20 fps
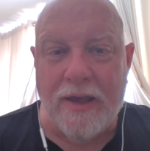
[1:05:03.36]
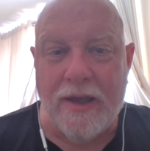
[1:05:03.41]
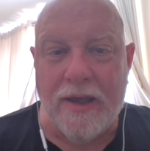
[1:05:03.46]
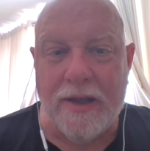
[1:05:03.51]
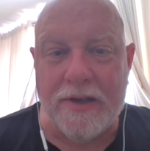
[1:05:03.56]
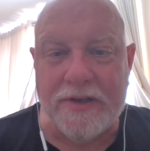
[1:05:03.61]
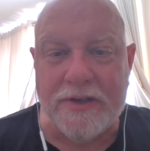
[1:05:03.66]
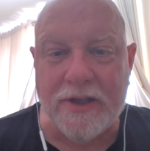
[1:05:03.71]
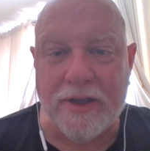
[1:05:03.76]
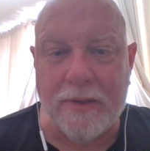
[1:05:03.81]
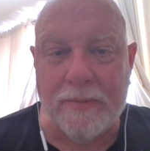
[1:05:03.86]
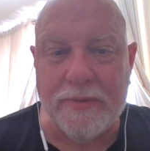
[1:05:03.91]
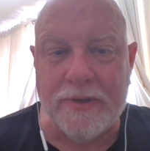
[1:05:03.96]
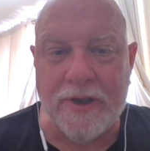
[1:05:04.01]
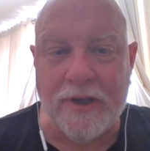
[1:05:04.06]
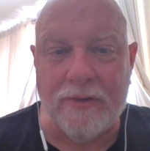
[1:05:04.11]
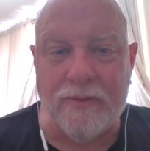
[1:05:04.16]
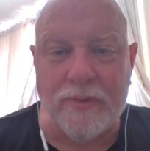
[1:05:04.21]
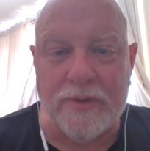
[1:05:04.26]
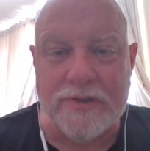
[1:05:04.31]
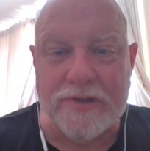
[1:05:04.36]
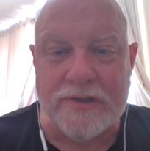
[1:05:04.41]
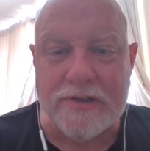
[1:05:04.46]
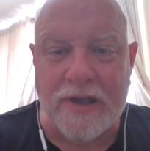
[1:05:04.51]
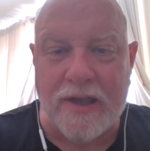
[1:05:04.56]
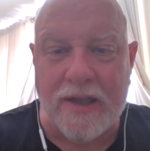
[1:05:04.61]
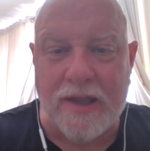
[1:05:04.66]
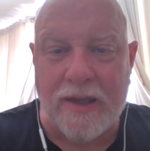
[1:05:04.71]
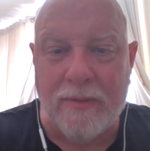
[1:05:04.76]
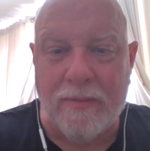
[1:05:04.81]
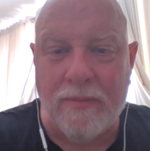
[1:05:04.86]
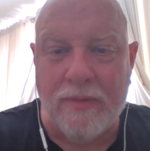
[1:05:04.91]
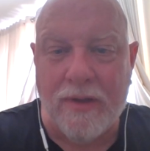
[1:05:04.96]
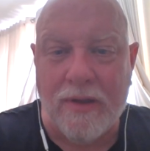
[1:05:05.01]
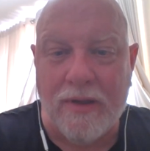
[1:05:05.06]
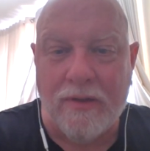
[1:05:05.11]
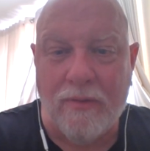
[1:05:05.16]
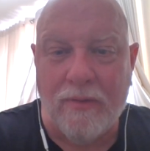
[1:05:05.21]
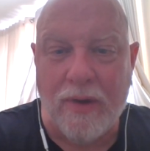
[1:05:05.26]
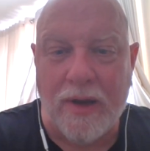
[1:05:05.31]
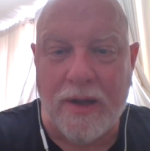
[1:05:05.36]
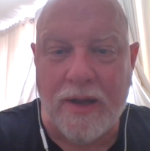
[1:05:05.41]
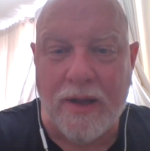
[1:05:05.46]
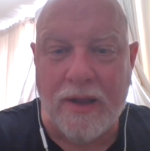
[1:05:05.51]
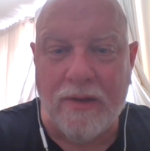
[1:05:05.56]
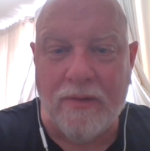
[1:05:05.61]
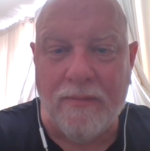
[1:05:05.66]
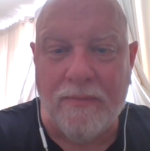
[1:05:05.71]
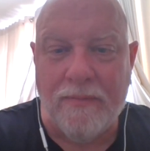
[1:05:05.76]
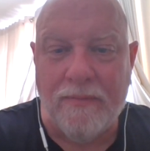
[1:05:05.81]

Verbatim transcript: until I'm done, which is I am right now.